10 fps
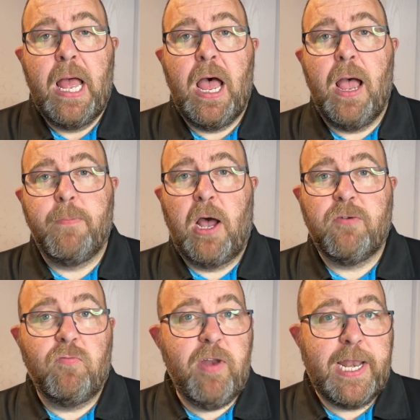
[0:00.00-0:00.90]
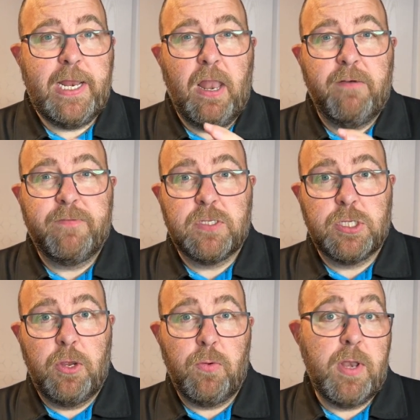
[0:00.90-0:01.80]
I'd really love
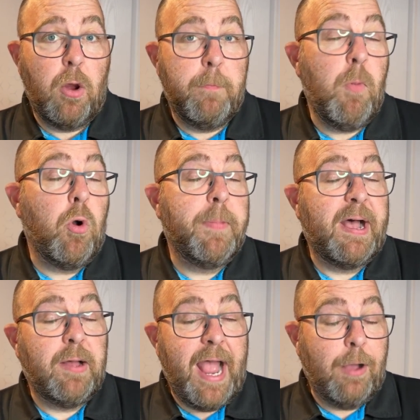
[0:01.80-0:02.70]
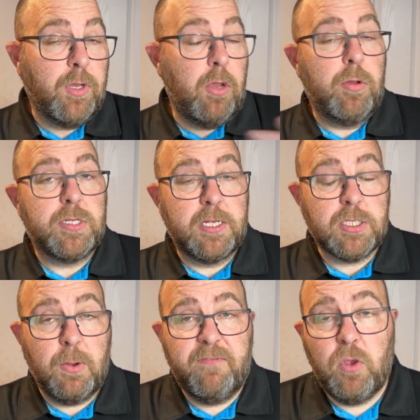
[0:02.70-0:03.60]
to know more about how you use it.
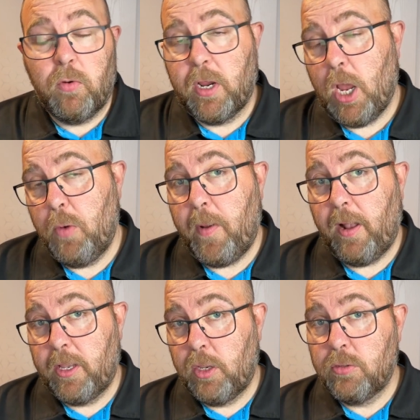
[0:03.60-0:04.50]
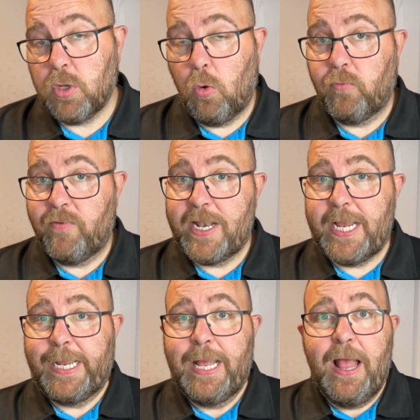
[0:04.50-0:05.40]
So if you're a Copilot user
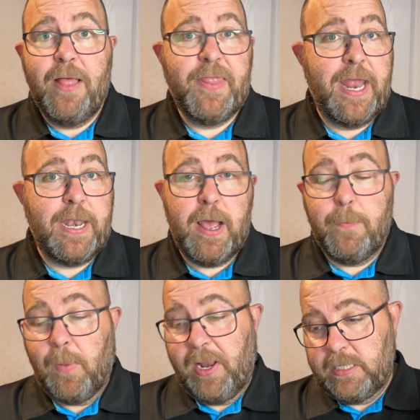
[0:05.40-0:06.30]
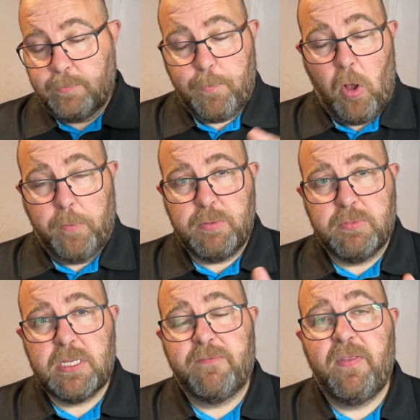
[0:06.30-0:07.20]
already, then please pop some
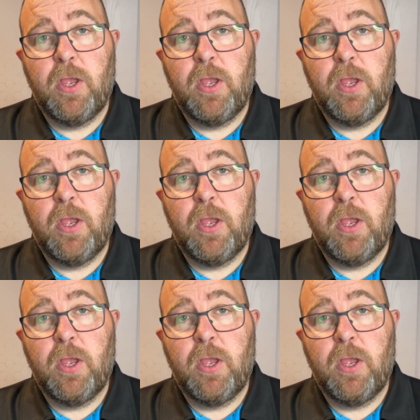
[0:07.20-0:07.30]
stuff in the